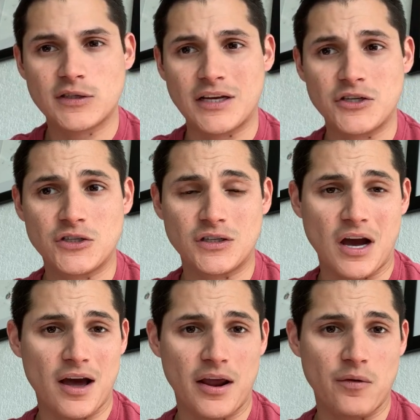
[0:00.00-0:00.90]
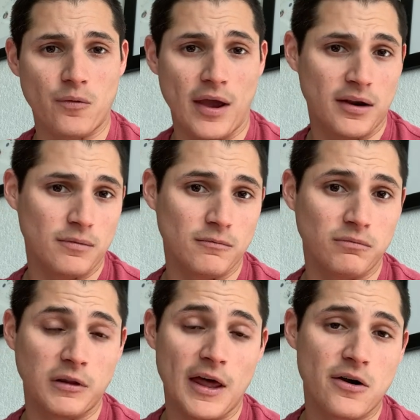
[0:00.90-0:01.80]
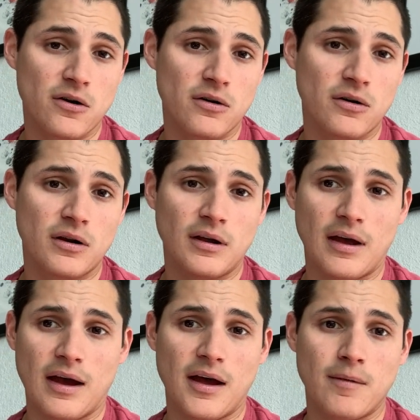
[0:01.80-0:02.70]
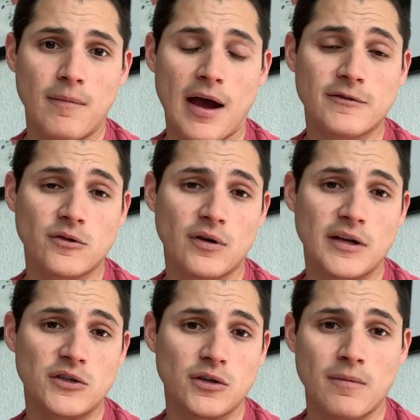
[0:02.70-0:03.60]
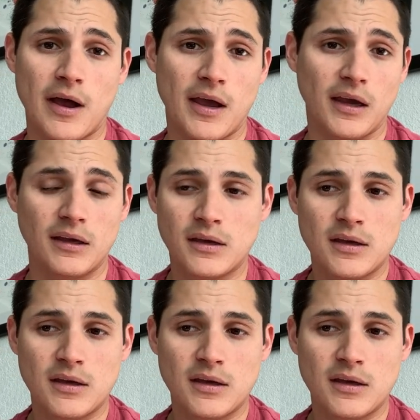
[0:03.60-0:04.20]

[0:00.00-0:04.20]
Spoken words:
I just got a random letter after I took my